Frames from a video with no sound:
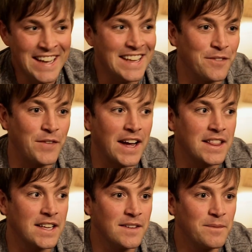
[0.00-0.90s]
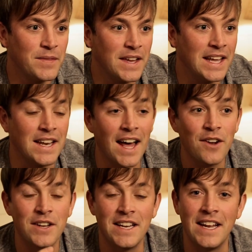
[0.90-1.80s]
And the fact that not
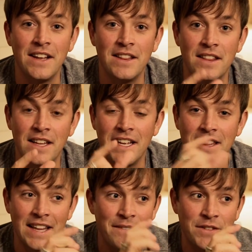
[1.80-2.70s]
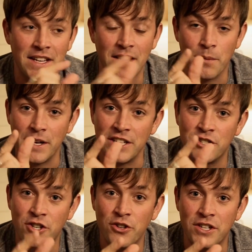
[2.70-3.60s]
only did he left it in there, but he
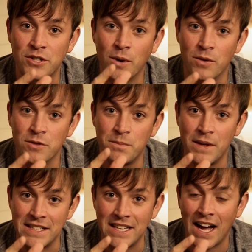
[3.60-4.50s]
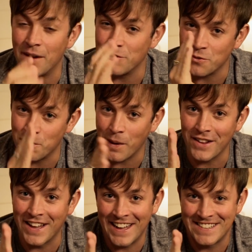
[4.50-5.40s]
scooted it to where it was in time. It was
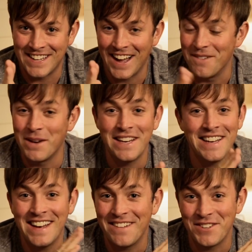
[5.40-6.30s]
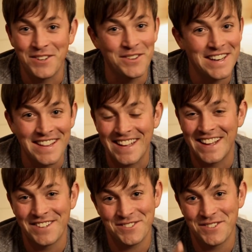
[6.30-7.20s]
barely at time, but he didn't have to do
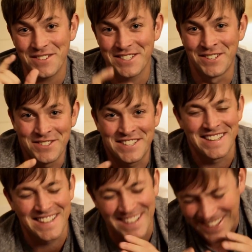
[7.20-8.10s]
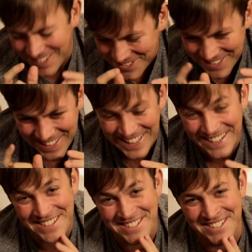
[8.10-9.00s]
anything else to it because it was in the
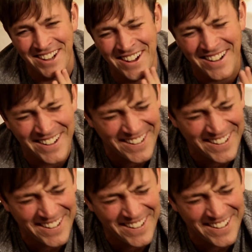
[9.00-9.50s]
key of the song.